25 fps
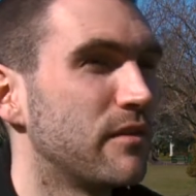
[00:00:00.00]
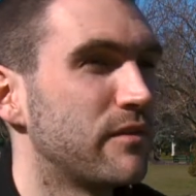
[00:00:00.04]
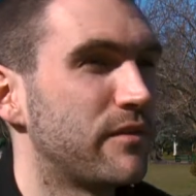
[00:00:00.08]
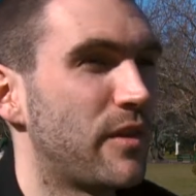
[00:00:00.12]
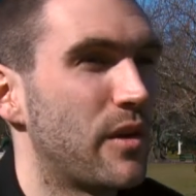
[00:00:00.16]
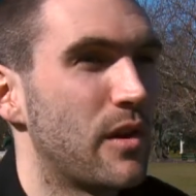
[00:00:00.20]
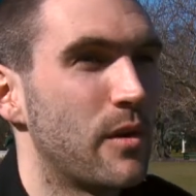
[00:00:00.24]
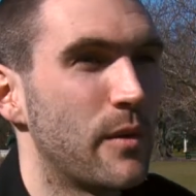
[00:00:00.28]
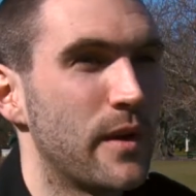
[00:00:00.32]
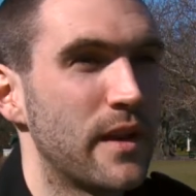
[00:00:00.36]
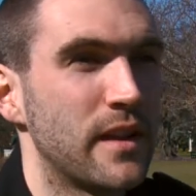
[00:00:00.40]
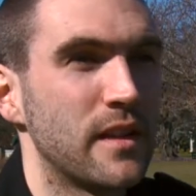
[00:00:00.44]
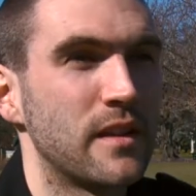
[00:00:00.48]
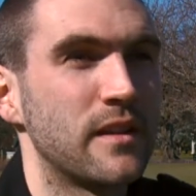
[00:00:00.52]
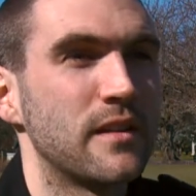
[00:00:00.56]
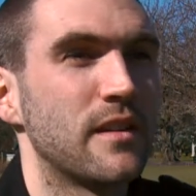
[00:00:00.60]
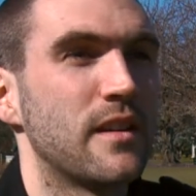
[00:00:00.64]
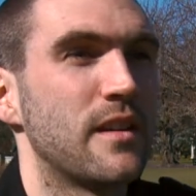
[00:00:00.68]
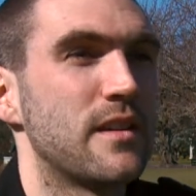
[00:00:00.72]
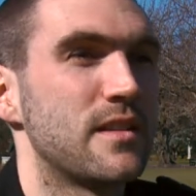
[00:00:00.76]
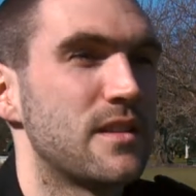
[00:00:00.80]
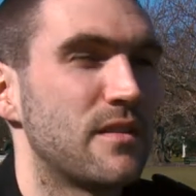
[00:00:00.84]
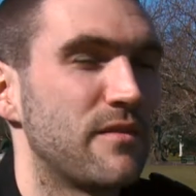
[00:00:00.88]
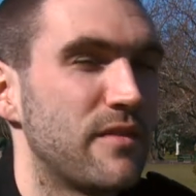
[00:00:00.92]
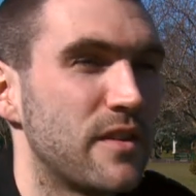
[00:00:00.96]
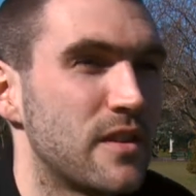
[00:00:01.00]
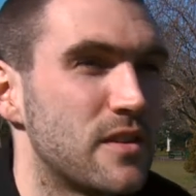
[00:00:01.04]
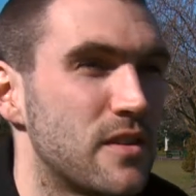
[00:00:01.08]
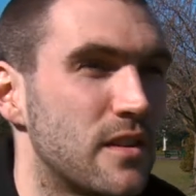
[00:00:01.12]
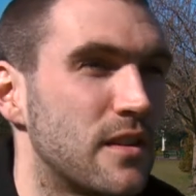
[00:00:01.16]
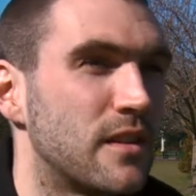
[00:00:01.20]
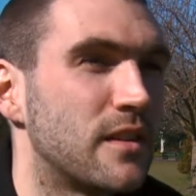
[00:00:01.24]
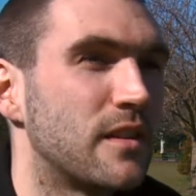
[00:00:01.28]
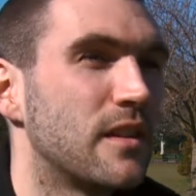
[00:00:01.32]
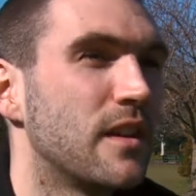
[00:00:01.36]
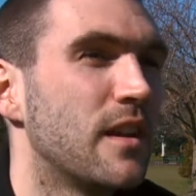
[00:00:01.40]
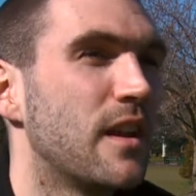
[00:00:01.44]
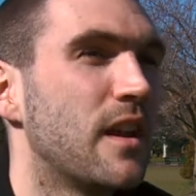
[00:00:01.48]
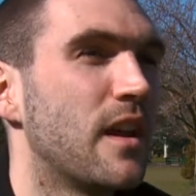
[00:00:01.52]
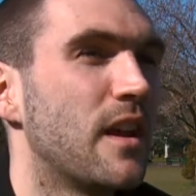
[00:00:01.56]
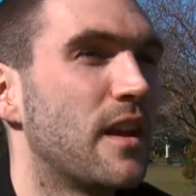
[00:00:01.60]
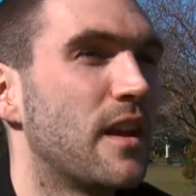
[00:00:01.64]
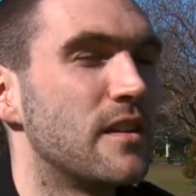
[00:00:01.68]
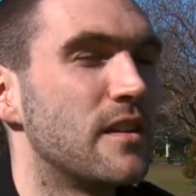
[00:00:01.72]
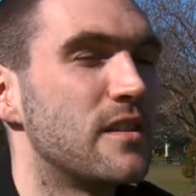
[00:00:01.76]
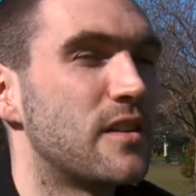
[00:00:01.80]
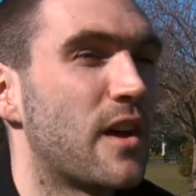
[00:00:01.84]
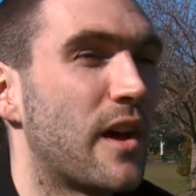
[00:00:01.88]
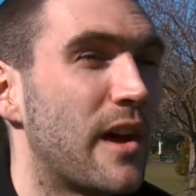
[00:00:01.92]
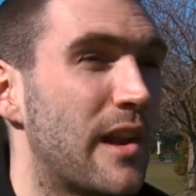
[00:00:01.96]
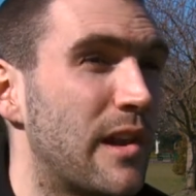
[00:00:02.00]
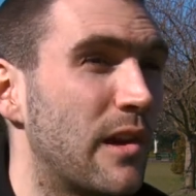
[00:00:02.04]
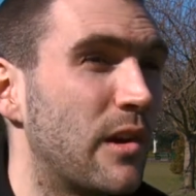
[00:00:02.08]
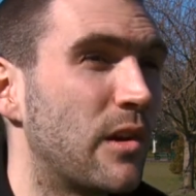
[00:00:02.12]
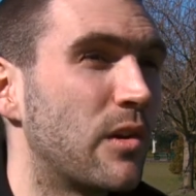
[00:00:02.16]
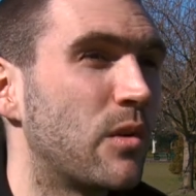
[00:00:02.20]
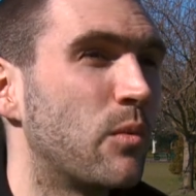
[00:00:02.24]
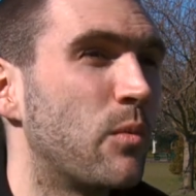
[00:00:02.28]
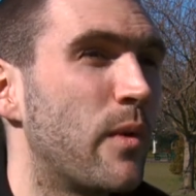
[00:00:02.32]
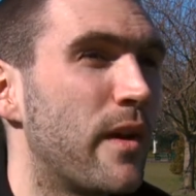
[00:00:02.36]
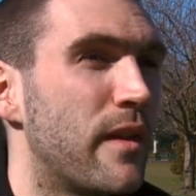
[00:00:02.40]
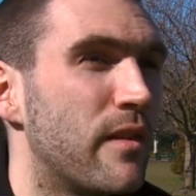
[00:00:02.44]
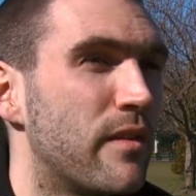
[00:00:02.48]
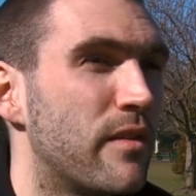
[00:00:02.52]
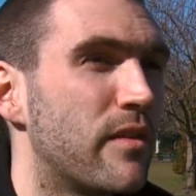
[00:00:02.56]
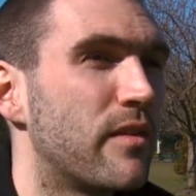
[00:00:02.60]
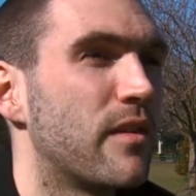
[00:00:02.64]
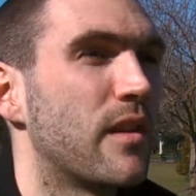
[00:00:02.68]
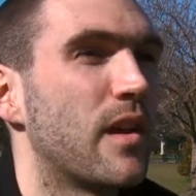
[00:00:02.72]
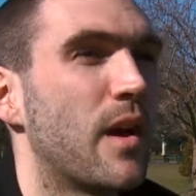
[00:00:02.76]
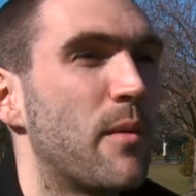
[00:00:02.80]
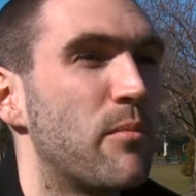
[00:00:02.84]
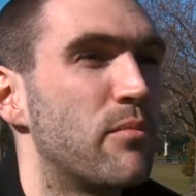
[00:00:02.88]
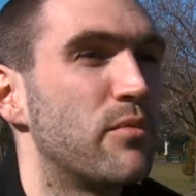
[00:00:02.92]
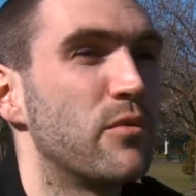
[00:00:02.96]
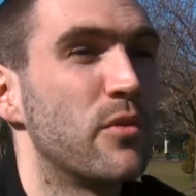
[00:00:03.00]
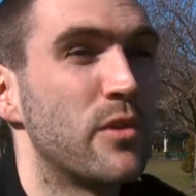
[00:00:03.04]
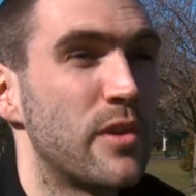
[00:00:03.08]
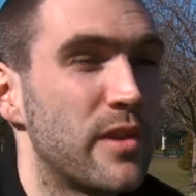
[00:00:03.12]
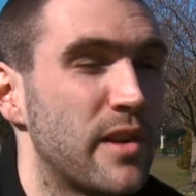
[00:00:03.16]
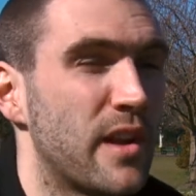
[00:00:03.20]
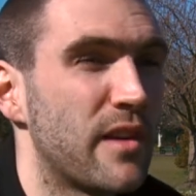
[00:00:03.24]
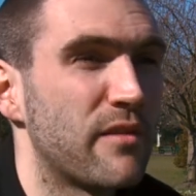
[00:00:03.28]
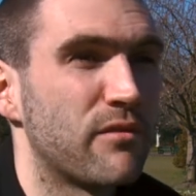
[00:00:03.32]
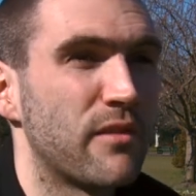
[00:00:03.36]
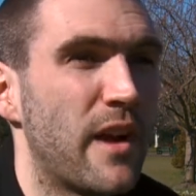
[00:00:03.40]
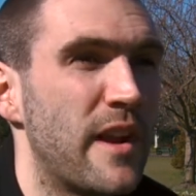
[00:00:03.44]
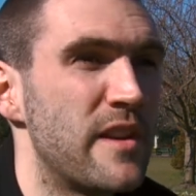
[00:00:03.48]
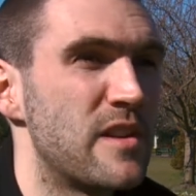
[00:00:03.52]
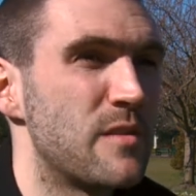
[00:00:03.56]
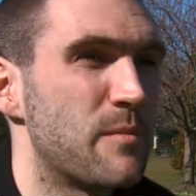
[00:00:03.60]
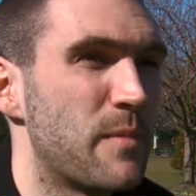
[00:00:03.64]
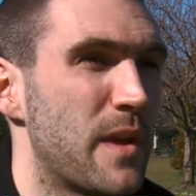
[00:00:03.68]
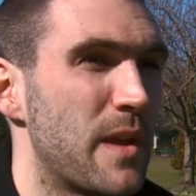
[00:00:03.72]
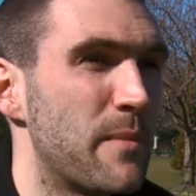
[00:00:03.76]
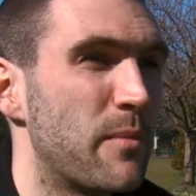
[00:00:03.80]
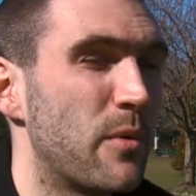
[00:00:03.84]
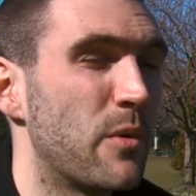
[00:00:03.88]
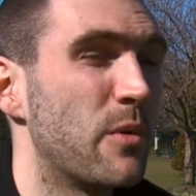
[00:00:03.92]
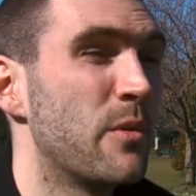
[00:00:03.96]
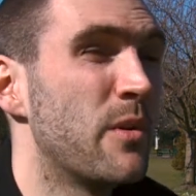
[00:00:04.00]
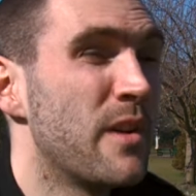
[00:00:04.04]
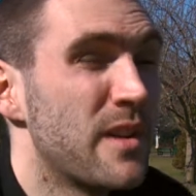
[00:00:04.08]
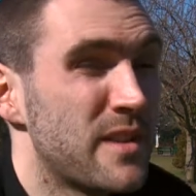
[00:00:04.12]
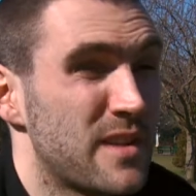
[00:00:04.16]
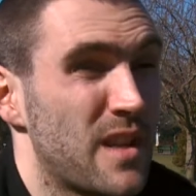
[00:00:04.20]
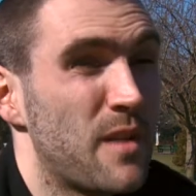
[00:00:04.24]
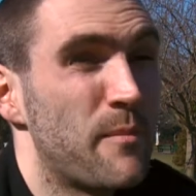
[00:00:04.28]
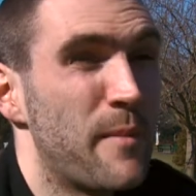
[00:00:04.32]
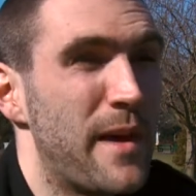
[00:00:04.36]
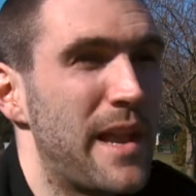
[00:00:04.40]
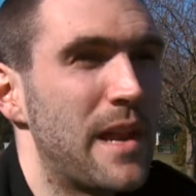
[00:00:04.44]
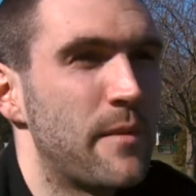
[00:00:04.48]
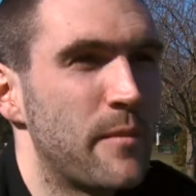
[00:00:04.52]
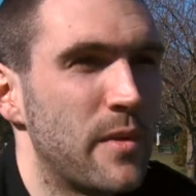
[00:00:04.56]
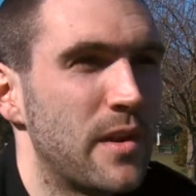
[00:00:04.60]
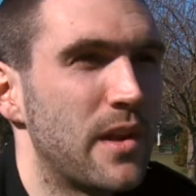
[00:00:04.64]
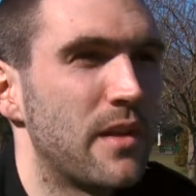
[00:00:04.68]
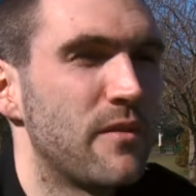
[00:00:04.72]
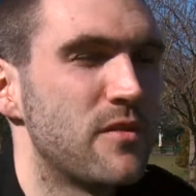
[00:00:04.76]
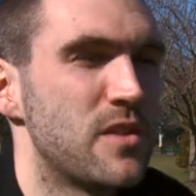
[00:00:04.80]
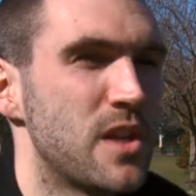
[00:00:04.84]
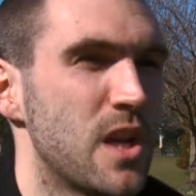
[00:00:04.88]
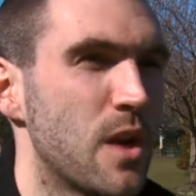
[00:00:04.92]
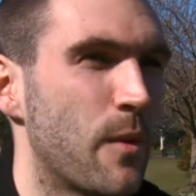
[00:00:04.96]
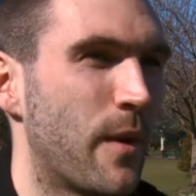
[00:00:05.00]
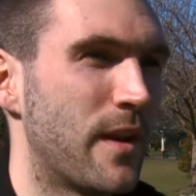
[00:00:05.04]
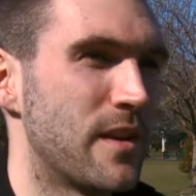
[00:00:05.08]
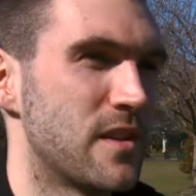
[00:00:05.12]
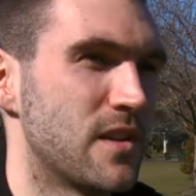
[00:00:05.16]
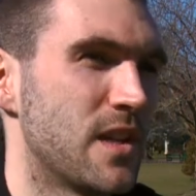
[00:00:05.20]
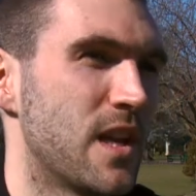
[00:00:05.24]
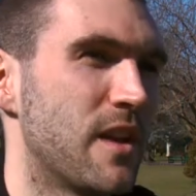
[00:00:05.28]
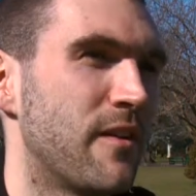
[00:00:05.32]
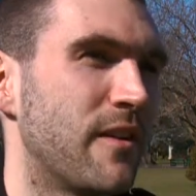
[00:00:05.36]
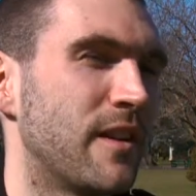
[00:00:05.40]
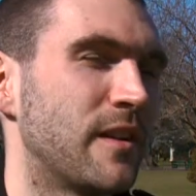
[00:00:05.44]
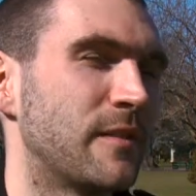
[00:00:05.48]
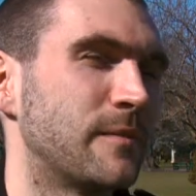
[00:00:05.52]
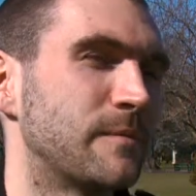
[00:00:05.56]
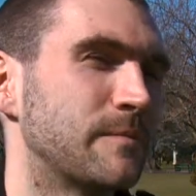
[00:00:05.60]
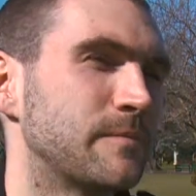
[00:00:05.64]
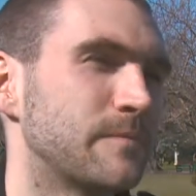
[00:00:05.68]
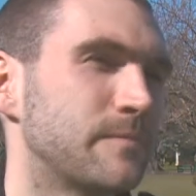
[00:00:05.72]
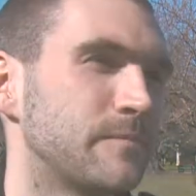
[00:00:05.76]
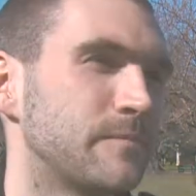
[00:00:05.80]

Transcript: following sufficient dialogue with a broad enough range of people, some element of geoengineering.